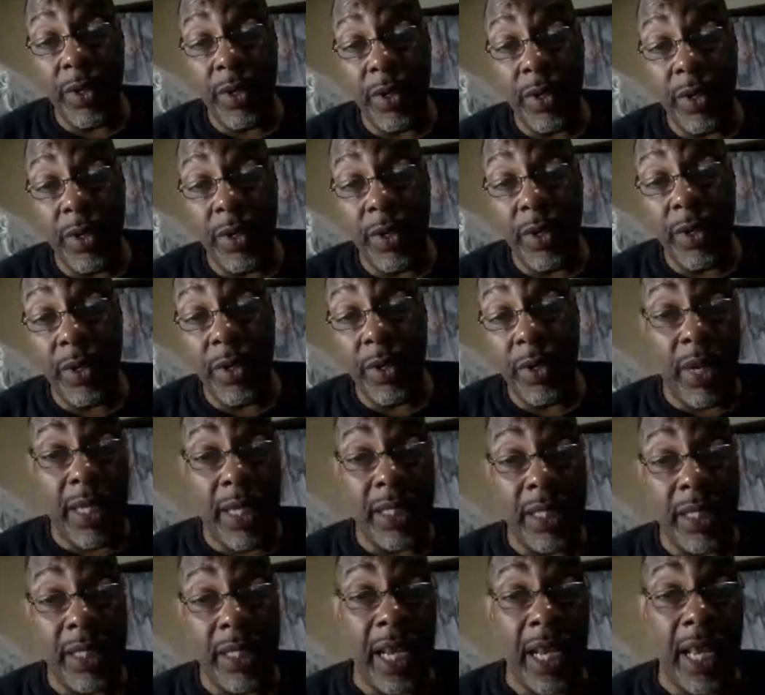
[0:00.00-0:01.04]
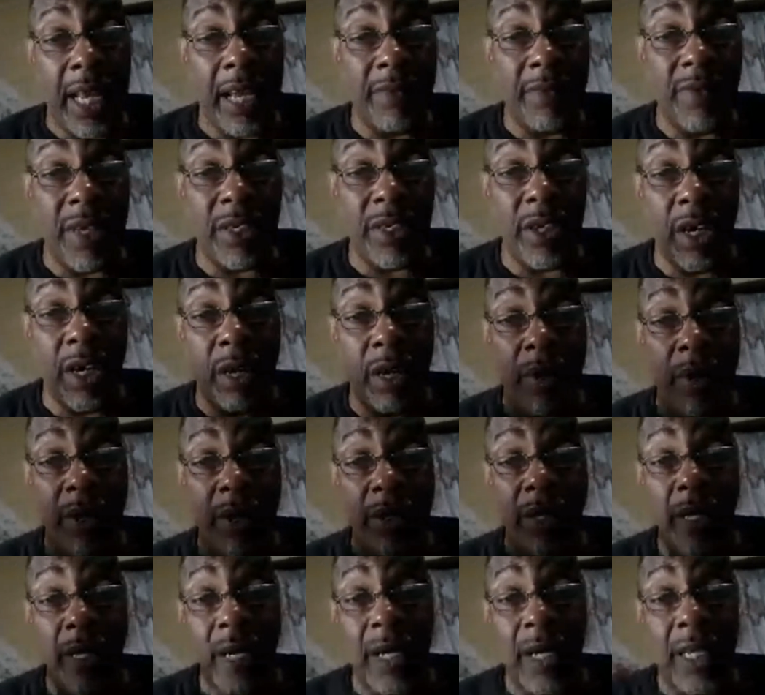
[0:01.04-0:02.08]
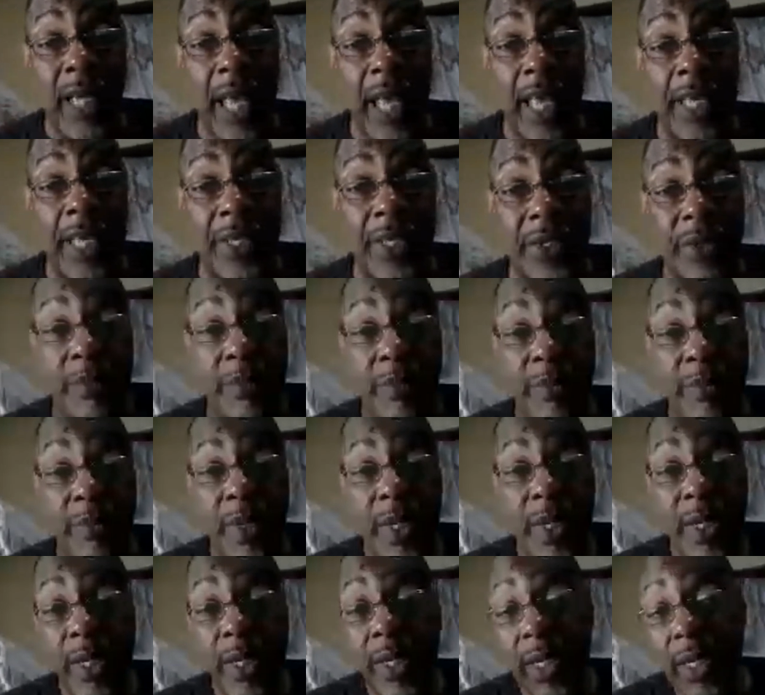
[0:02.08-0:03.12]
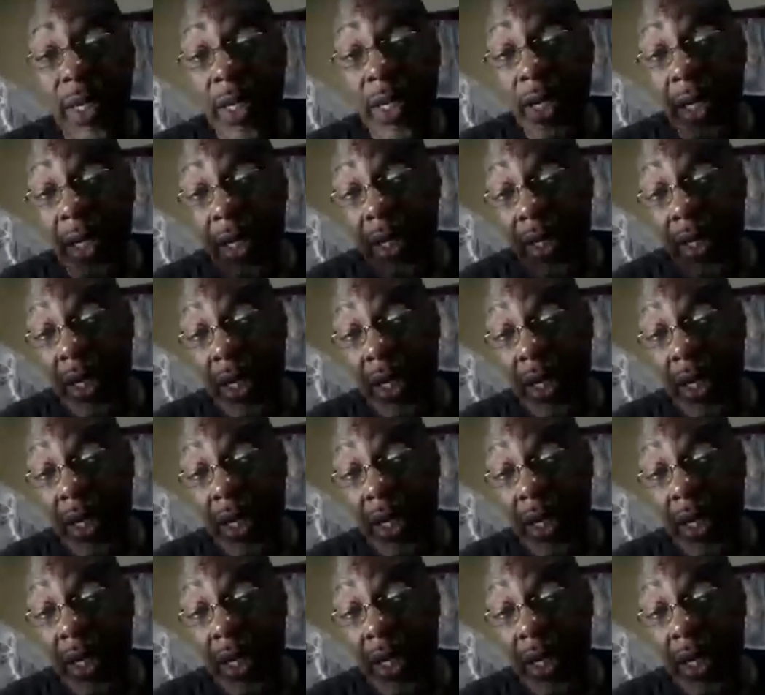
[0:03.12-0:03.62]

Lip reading: anything that you might say. Like if I talk about gayism in